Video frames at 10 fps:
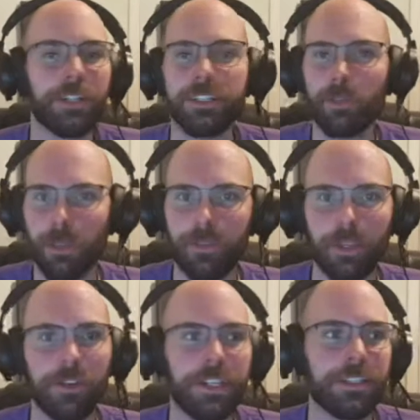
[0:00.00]
He's been
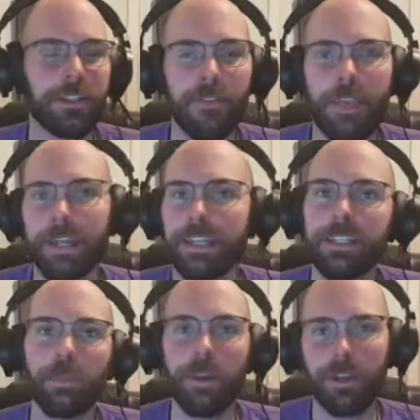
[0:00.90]
there. He's done that.
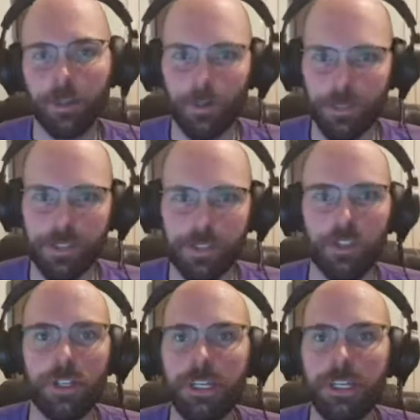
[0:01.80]
He's been in your position.